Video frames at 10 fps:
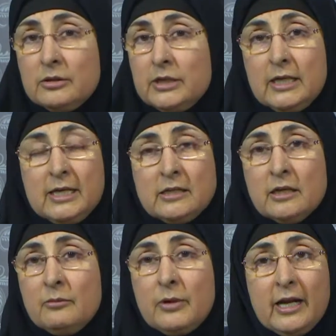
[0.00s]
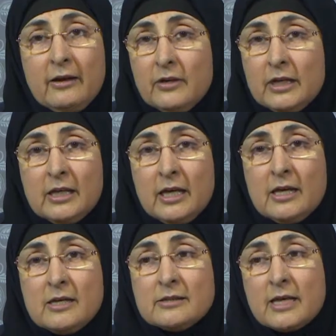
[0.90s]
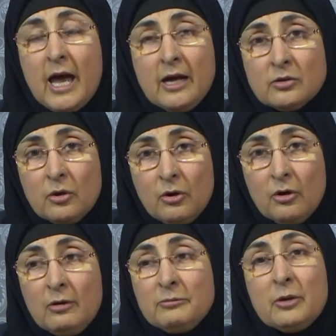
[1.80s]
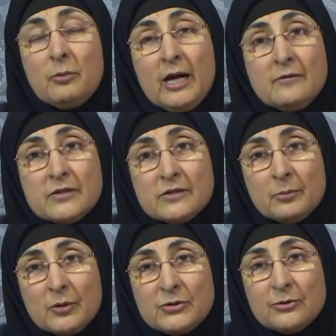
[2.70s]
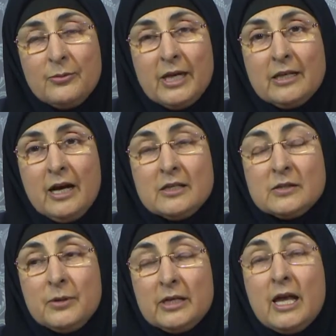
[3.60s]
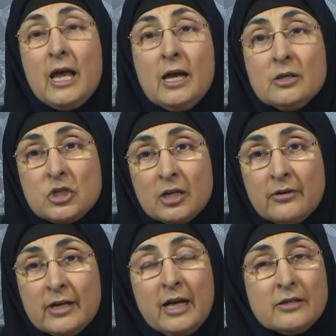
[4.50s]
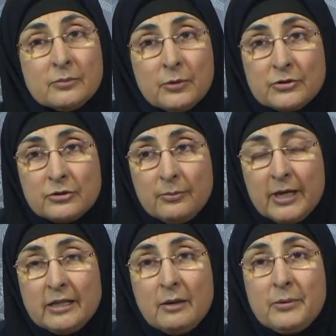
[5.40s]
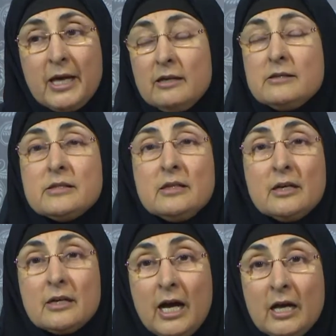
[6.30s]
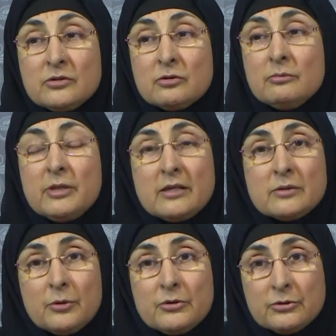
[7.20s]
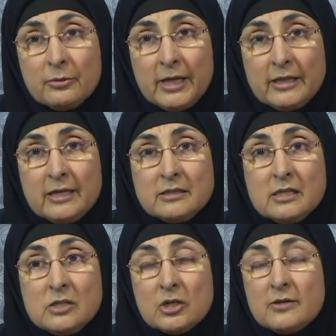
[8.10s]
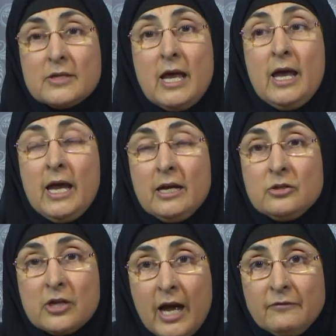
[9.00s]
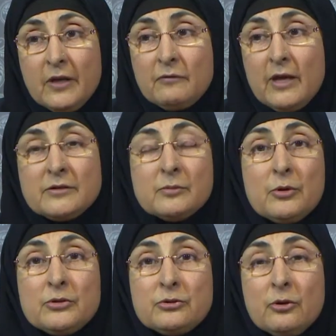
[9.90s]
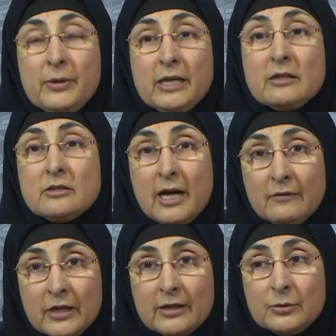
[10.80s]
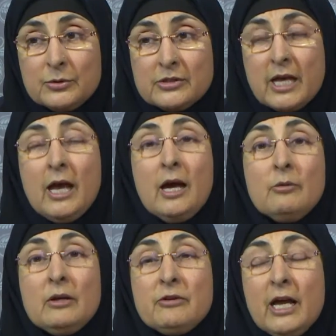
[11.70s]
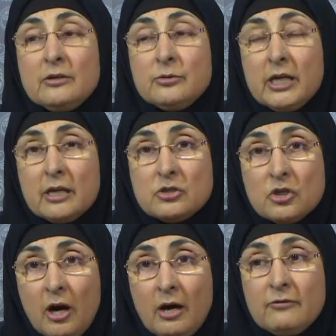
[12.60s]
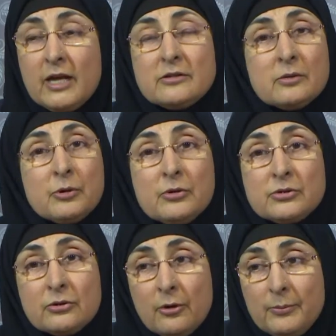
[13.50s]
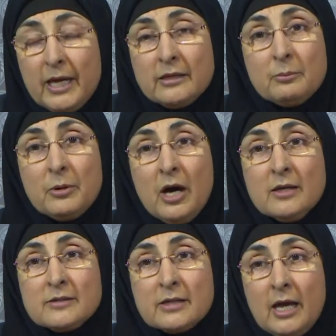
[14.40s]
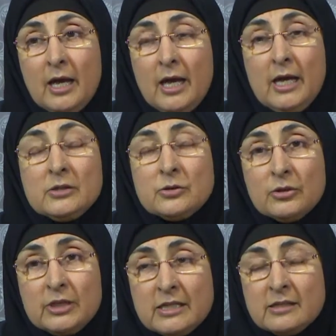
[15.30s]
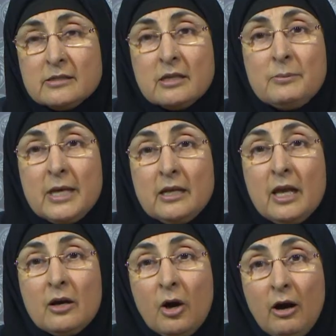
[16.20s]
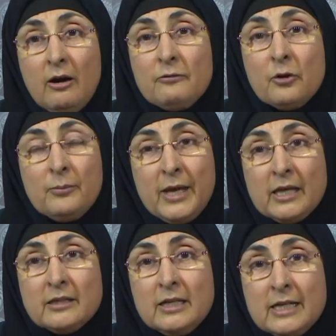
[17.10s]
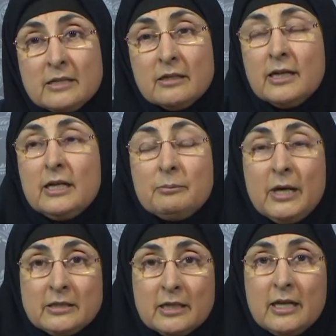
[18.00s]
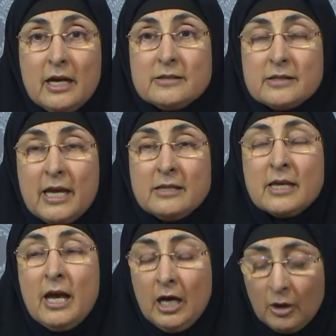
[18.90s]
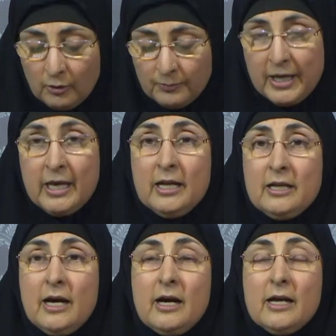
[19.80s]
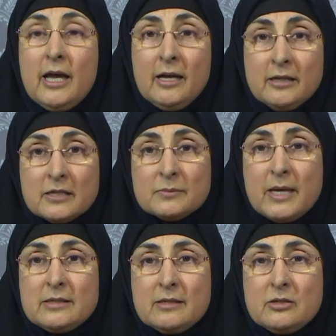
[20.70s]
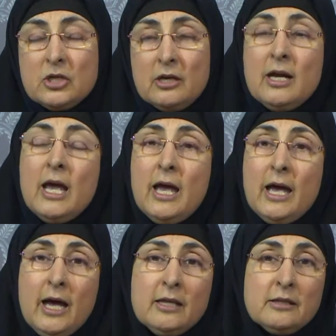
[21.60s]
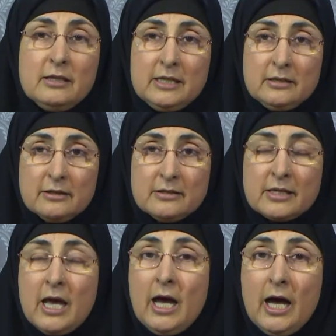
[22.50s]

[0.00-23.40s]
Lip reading: The leader, wherever he is, at home, the wife is supposed to obey the husband. Children are supposed to obey their parents. In a classroom, they are supposed to obey their teachers. In traffic, we are supposed to obey the traffic rules. When we are doing a job, we are supposed to obey the boss. So this is the meaning of obey the leader. But Allah says, obey Allah and His messenger and the leaders.